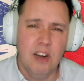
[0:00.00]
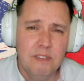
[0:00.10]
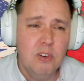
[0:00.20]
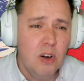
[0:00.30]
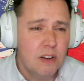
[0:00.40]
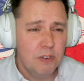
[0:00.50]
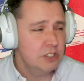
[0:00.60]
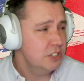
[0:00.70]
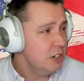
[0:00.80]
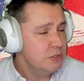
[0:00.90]
I've got, if I
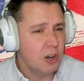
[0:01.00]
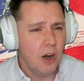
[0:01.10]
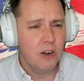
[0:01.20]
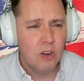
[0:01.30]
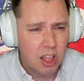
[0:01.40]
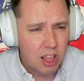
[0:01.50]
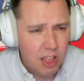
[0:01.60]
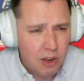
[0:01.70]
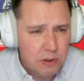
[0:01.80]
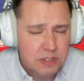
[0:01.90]
showed you, I've got
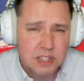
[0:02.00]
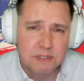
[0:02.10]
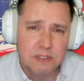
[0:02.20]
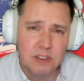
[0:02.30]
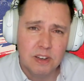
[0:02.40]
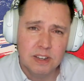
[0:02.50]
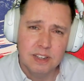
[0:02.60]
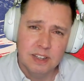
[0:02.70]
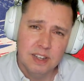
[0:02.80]
loads of different like